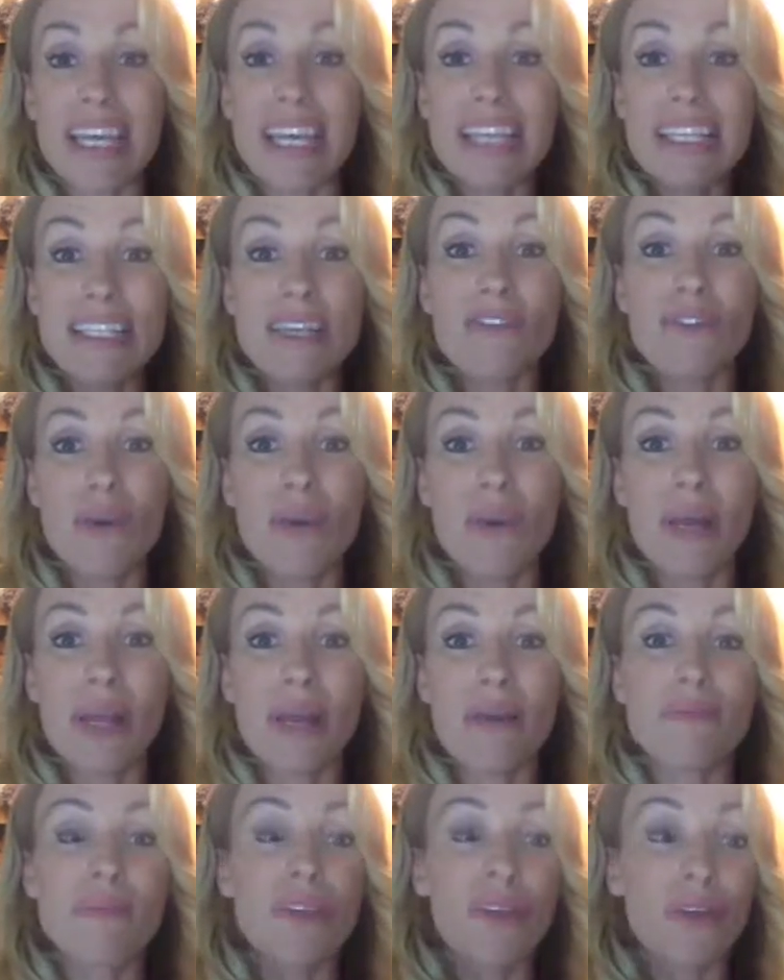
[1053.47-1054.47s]
Kids are growing
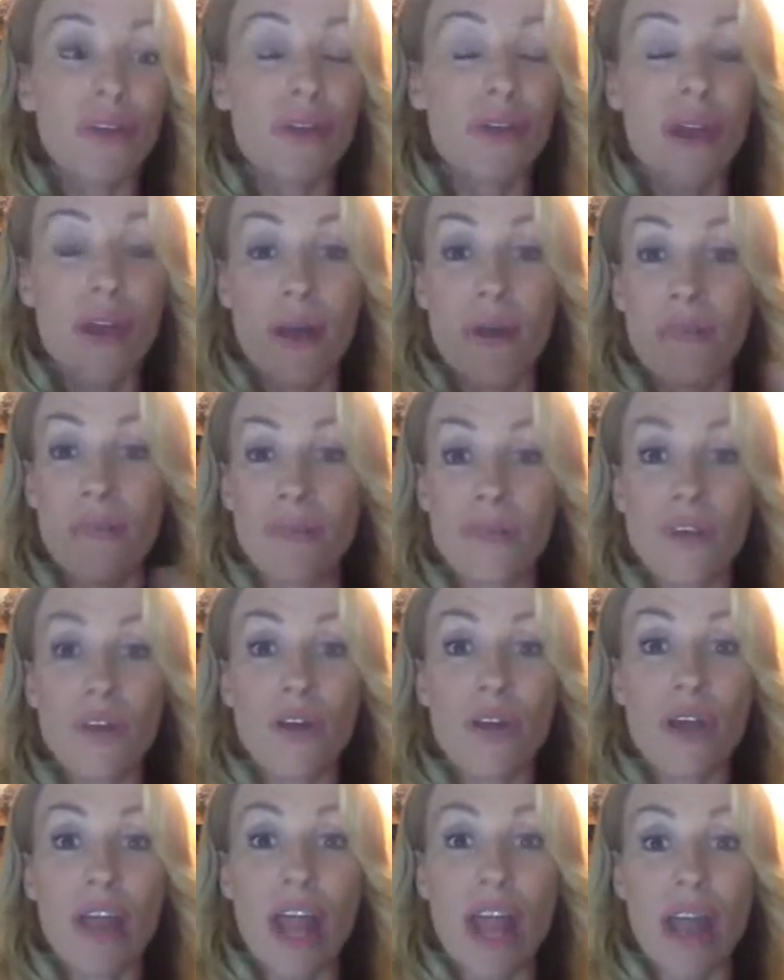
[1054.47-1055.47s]
up, so
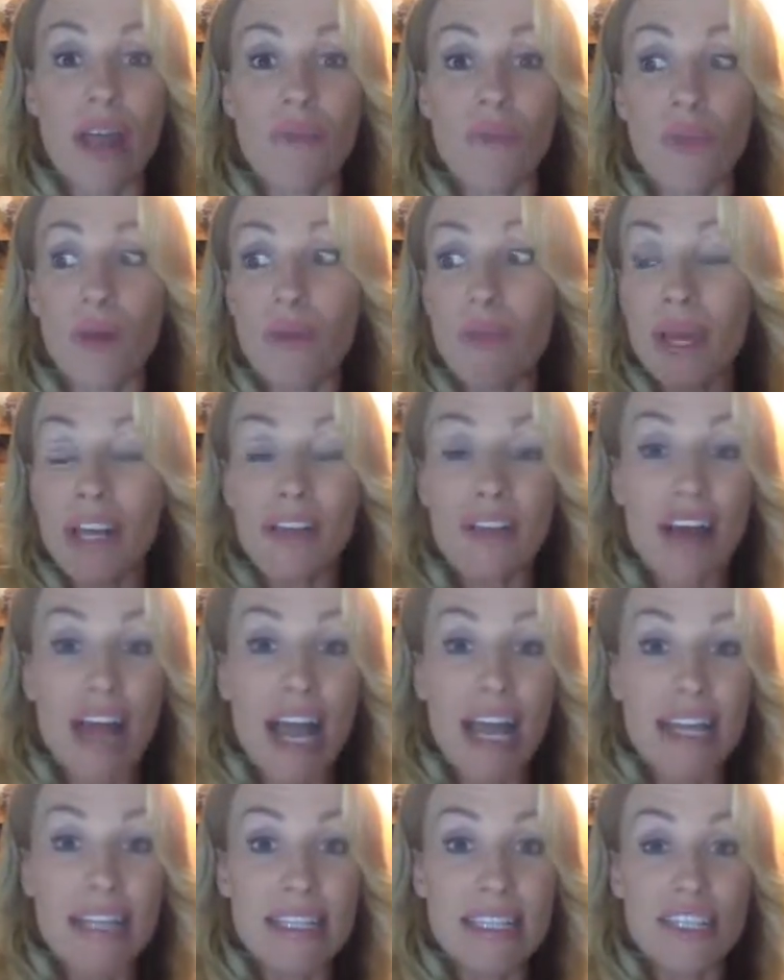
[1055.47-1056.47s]
one of my
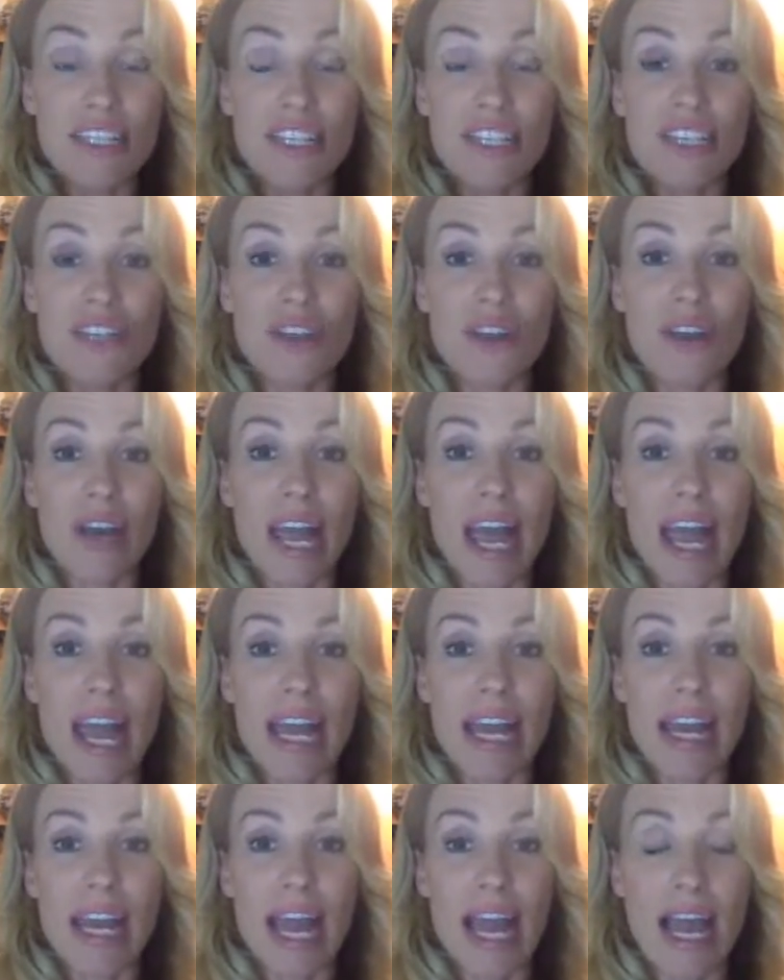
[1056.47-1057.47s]
clients, she's got
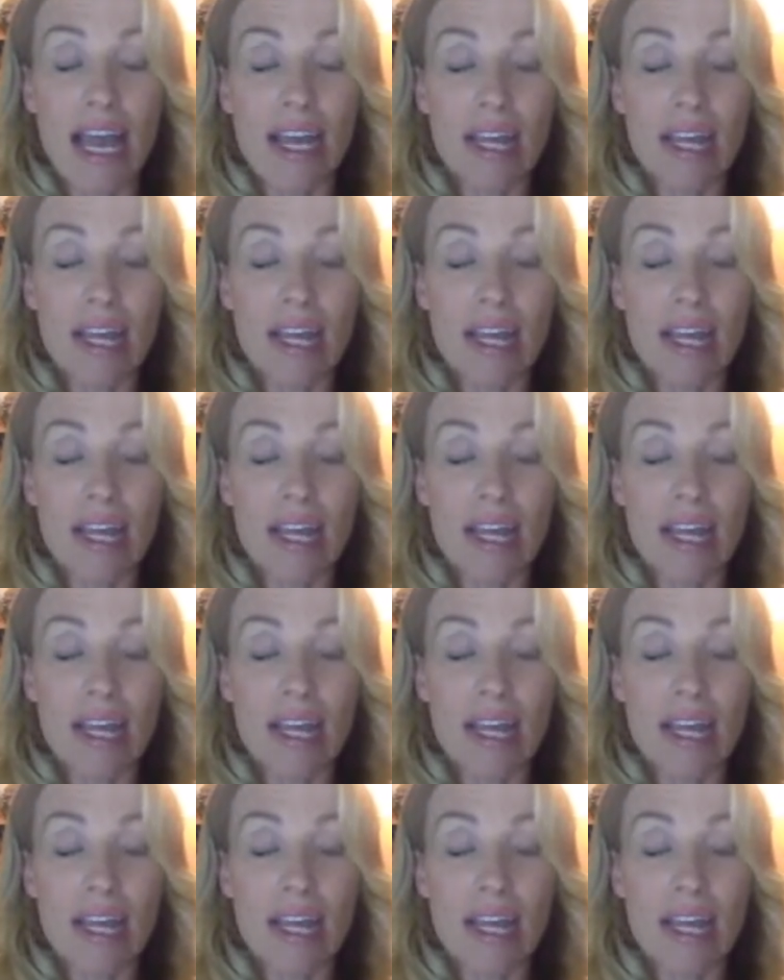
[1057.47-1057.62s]
a